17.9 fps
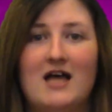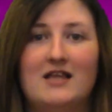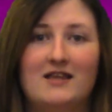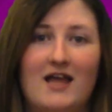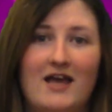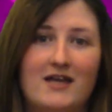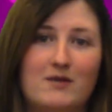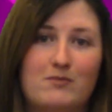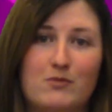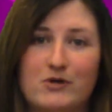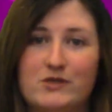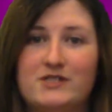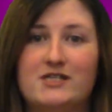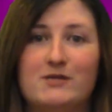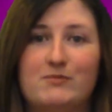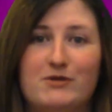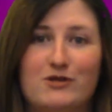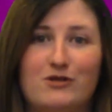Like most
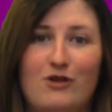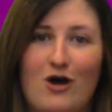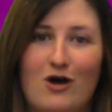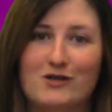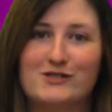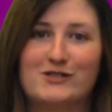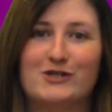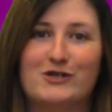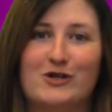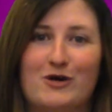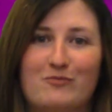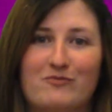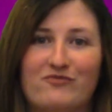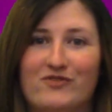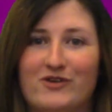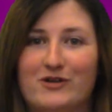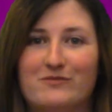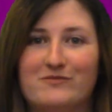typical Oscar nom
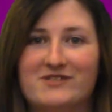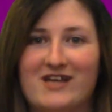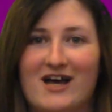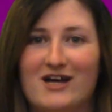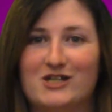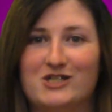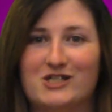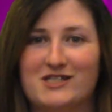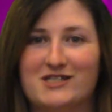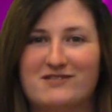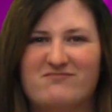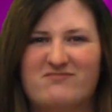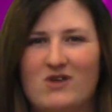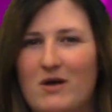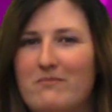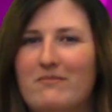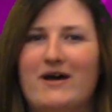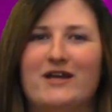films are just
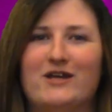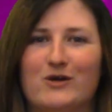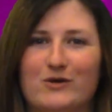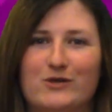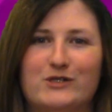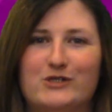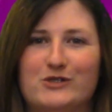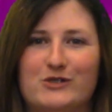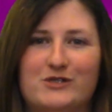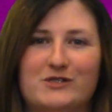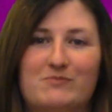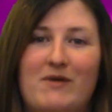not my go-tos.